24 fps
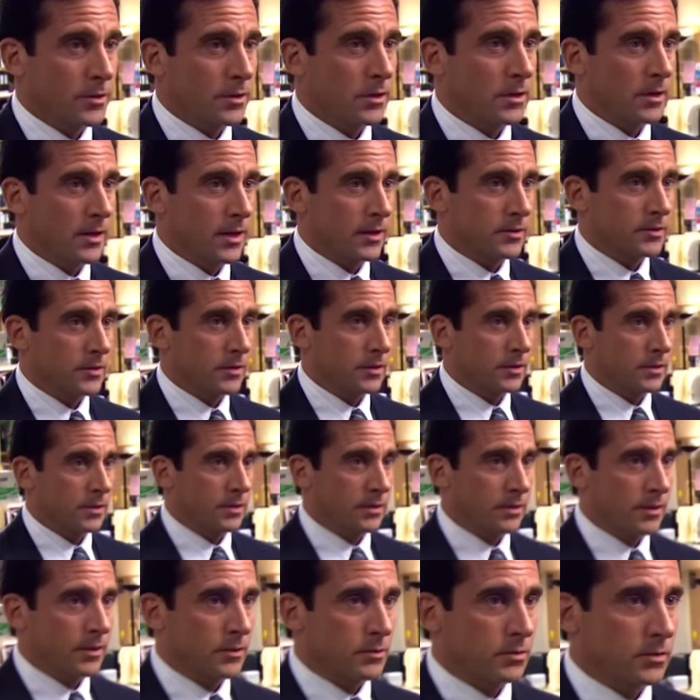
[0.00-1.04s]
You didn't actually
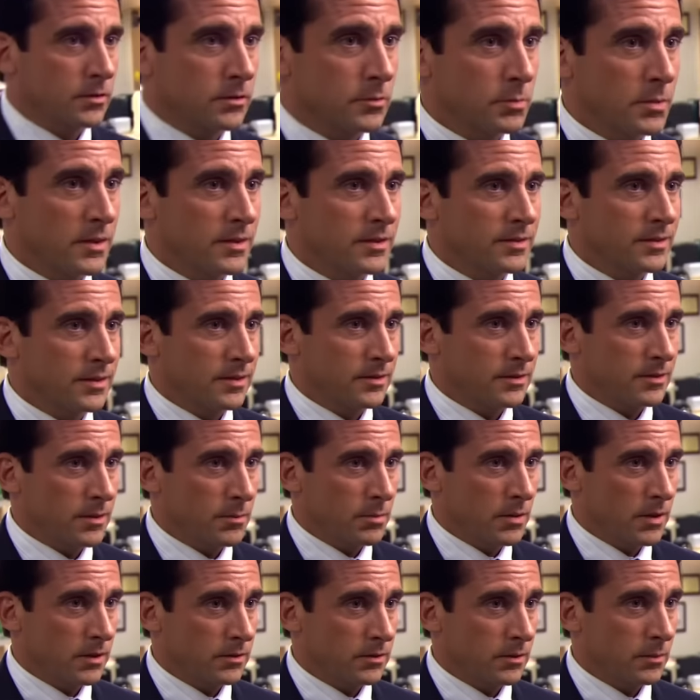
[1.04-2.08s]
think that I was going to spend
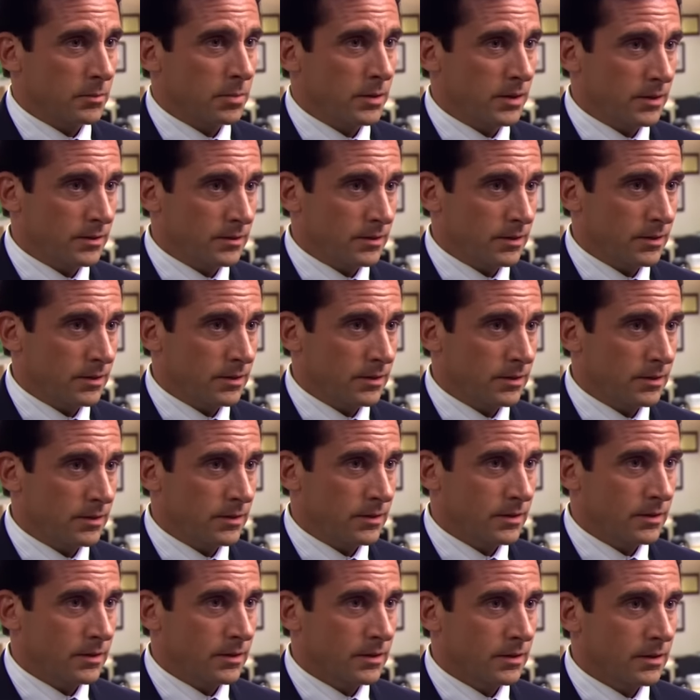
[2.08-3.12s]
sixty bucks on pizza.
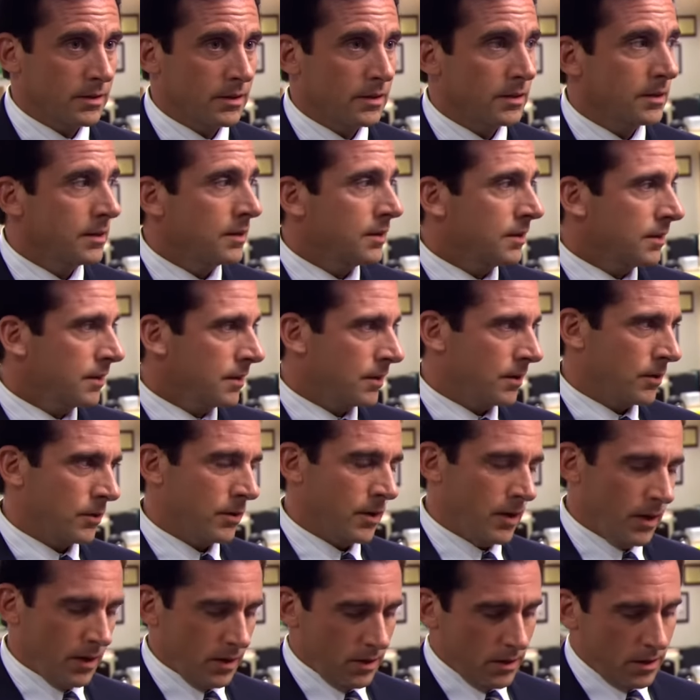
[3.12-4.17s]
It's not pizza.
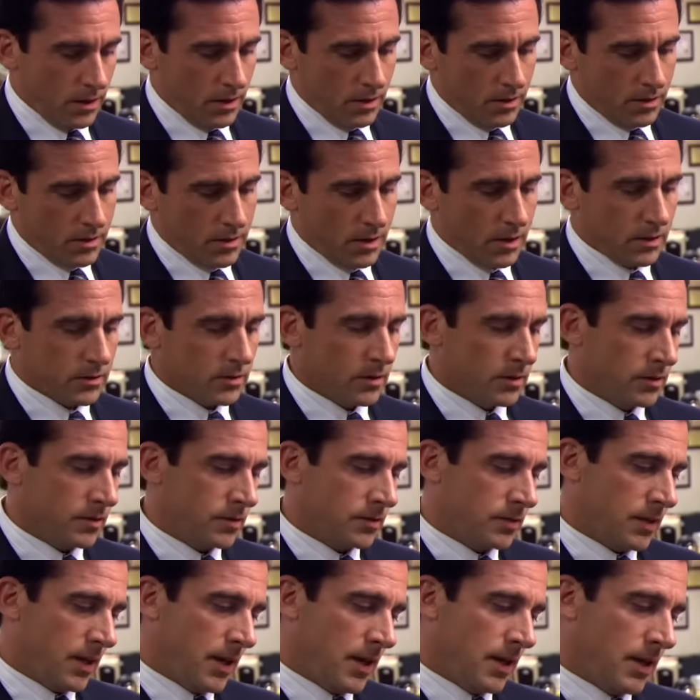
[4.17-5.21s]
Okay. It
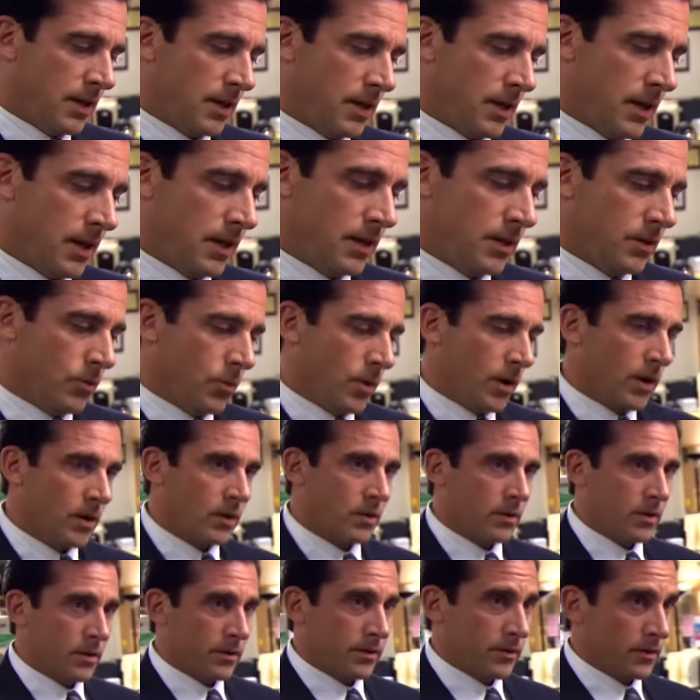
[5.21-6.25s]
doesn't say it
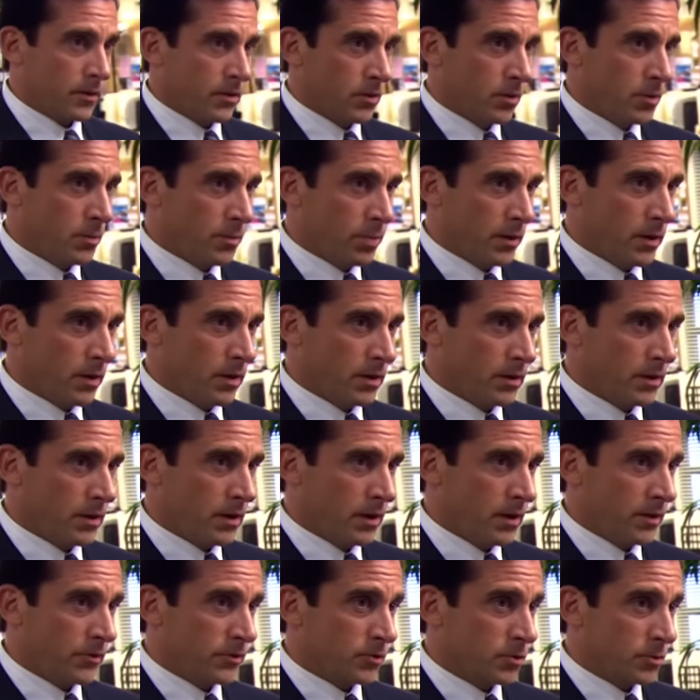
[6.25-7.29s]
anywhere on the
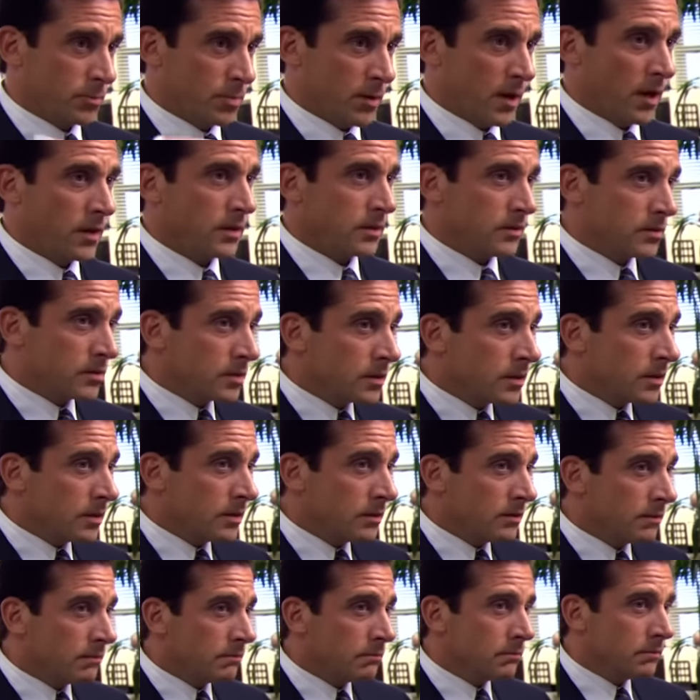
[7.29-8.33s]
coupon, and if it's your
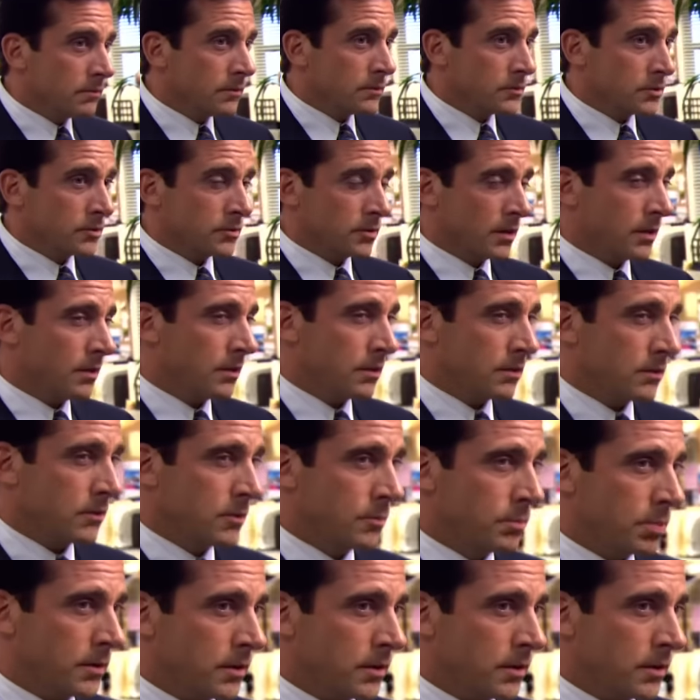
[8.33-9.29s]
policy, you should say it on the